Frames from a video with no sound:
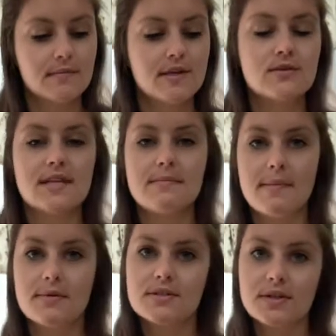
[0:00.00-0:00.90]
using
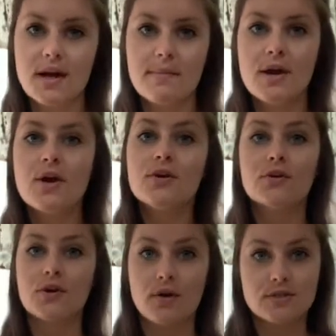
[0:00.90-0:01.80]
maple syrup. You
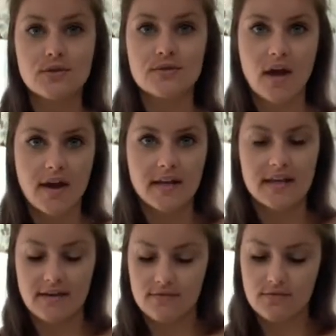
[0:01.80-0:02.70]
could also use
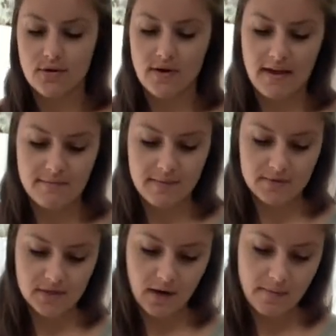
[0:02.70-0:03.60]
honey if you don't have maple
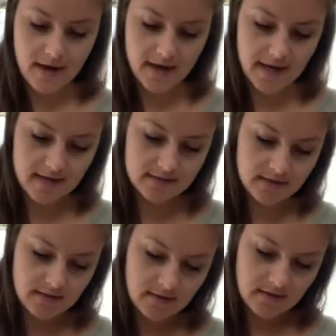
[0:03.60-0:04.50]
syrup on hand.
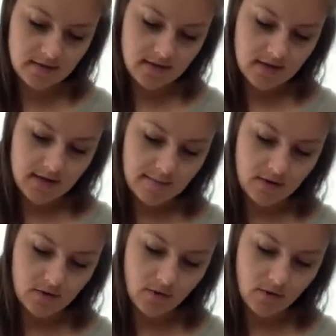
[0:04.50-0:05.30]
About a